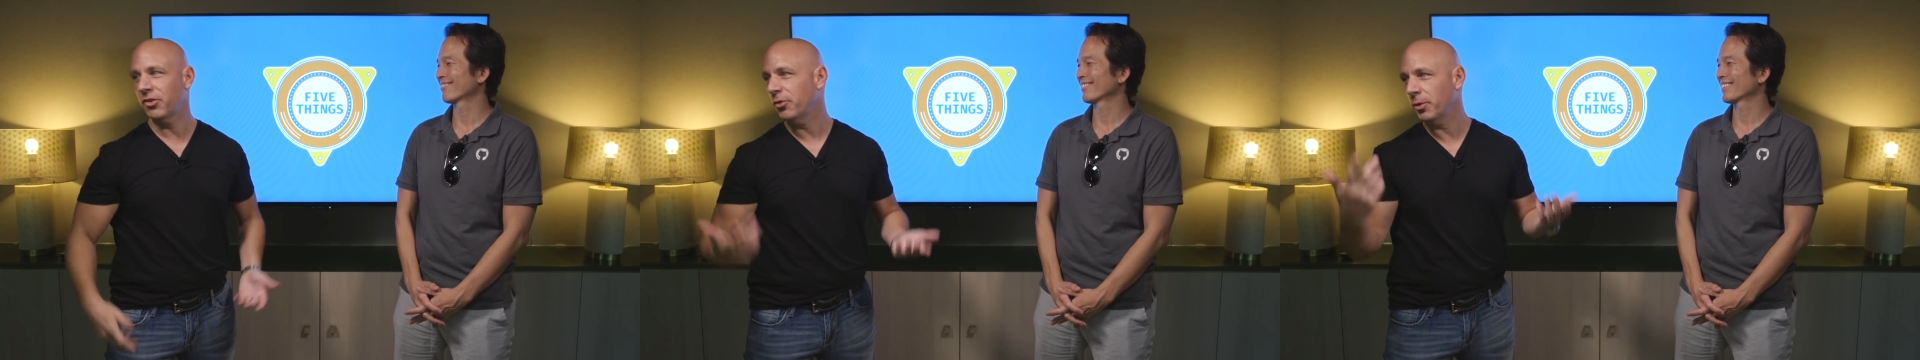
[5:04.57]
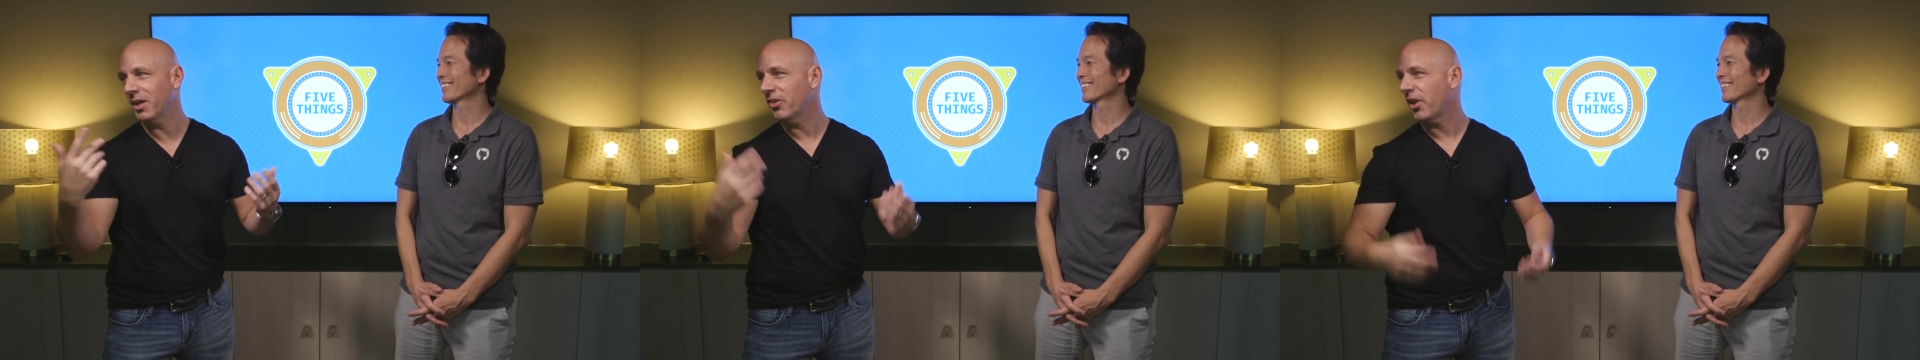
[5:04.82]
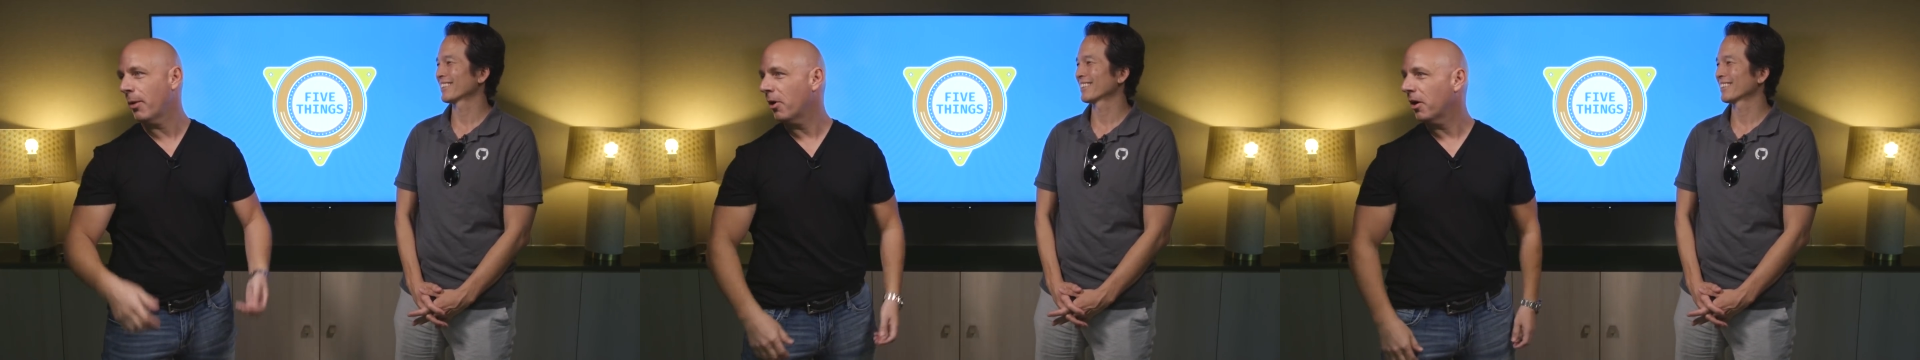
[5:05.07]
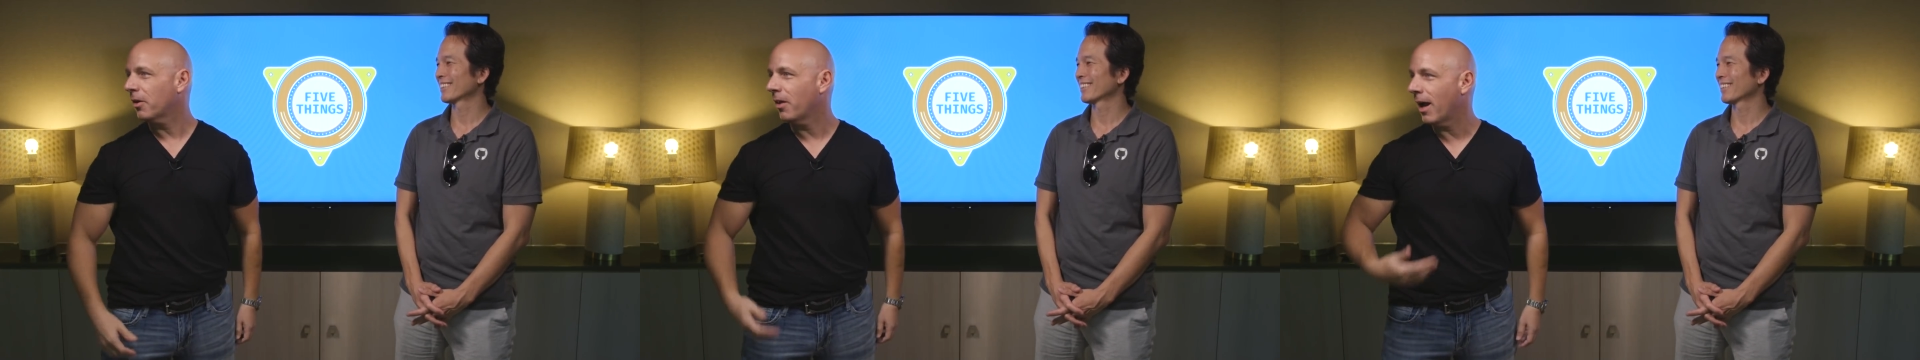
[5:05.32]
Speaker 1: just doing it because I
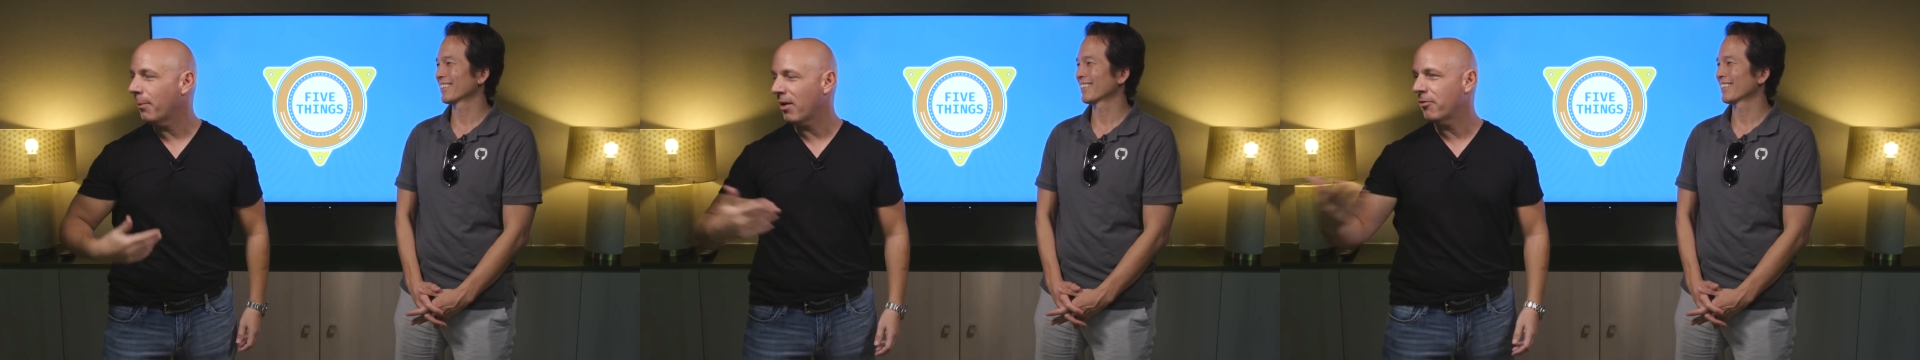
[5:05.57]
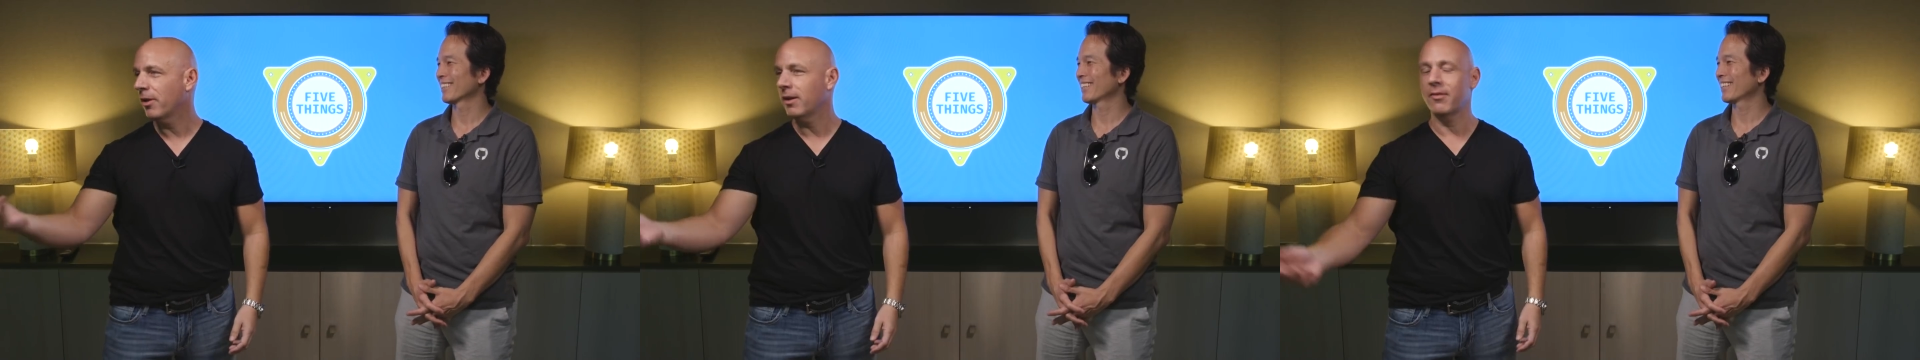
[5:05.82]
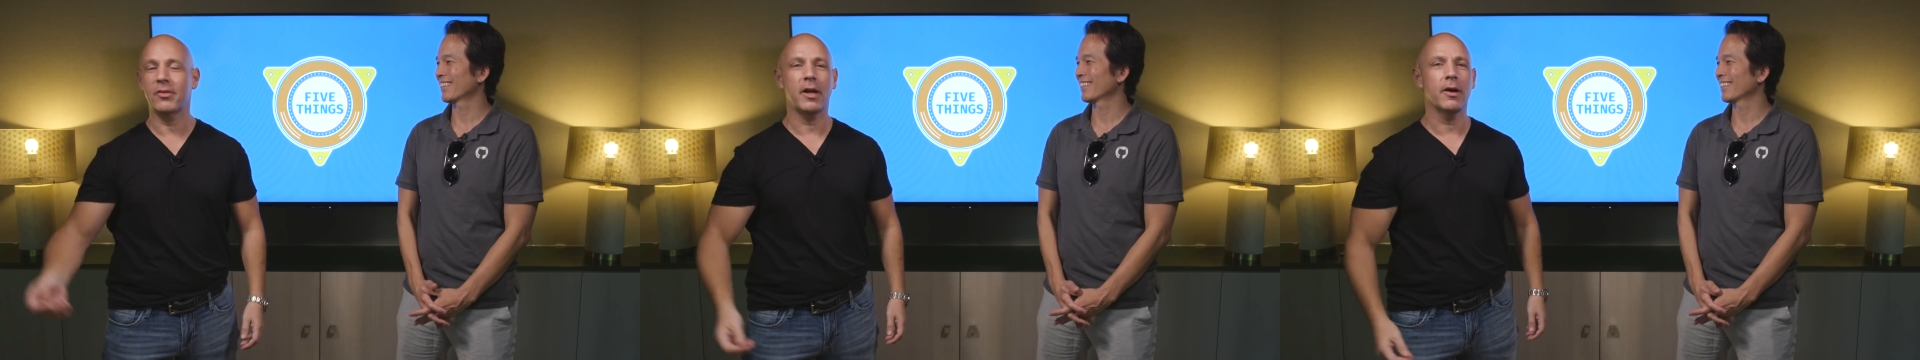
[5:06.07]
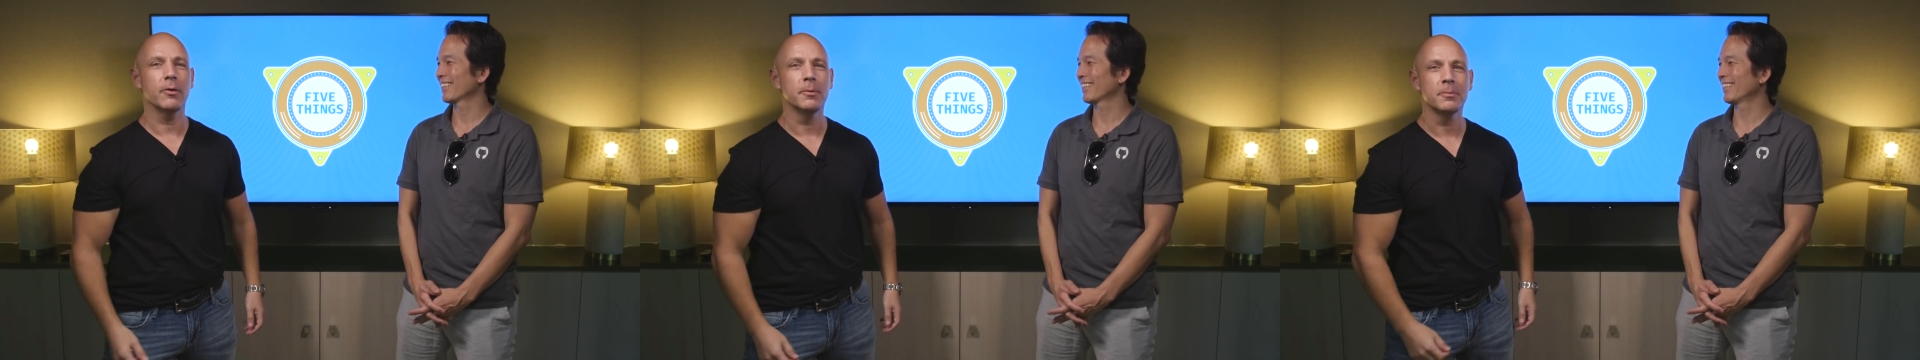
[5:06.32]
wanted to clap. I felt left
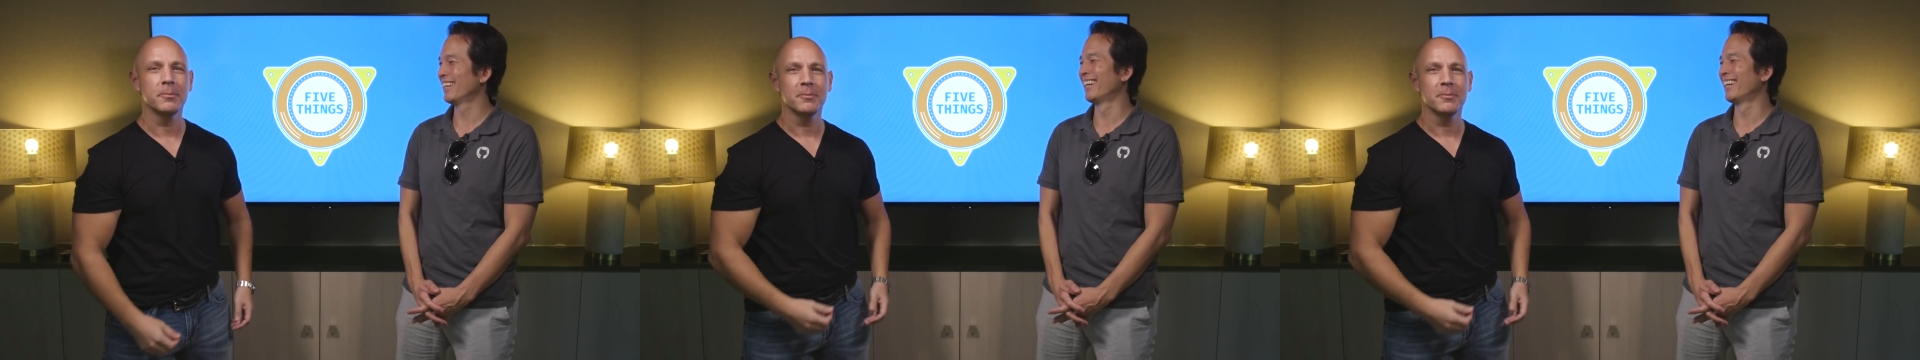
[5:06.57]
out.